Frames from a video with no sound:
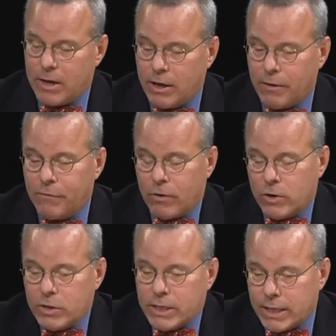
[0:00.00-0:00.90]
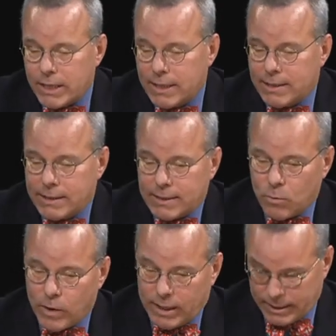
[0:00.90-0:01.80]
The first is
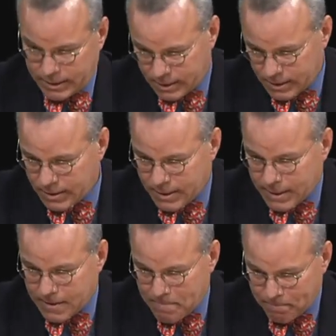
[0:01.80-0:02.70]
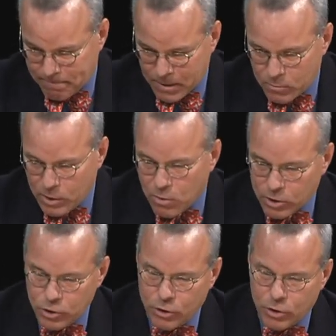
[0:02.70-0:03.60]
wellness. We
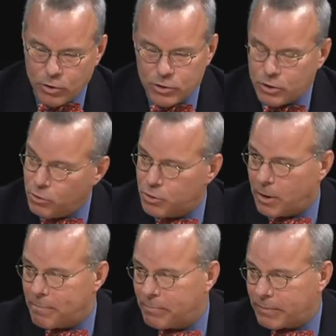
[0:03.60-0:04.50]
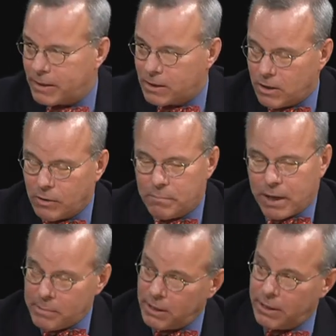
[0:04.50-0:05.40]
want you to use a new term called
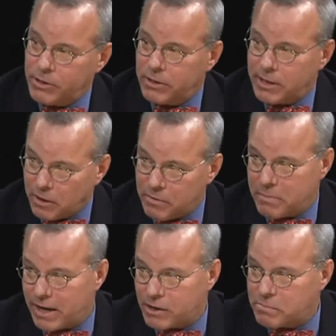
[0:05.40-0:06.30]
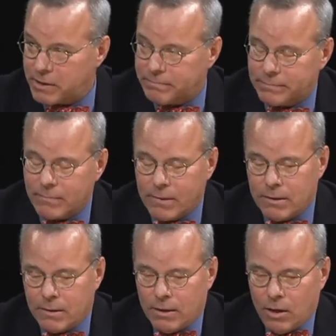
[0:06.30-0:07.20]
population health management.
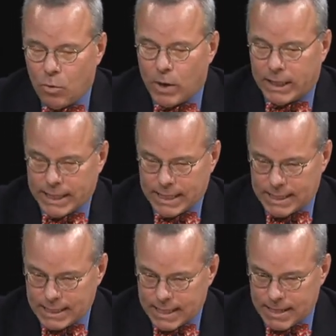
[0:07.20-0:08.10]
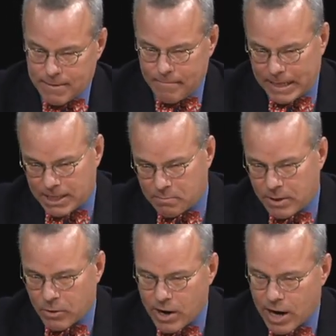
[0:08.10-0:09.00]
Wellness has
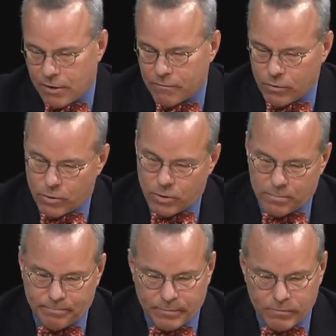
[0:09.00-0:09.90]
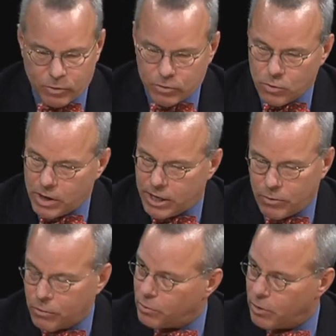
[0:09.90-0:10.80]
been around for 20
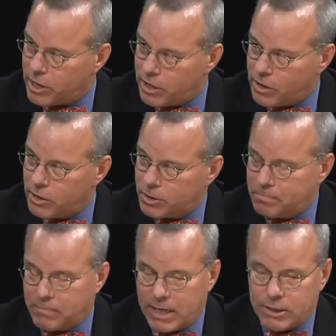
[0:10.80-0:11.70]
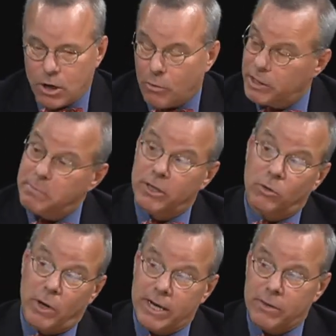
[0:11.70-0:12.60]
or 30 years. It has always been the
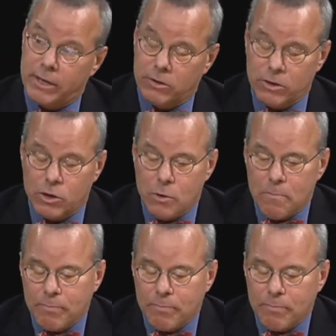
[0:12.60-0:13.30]
right thing to do.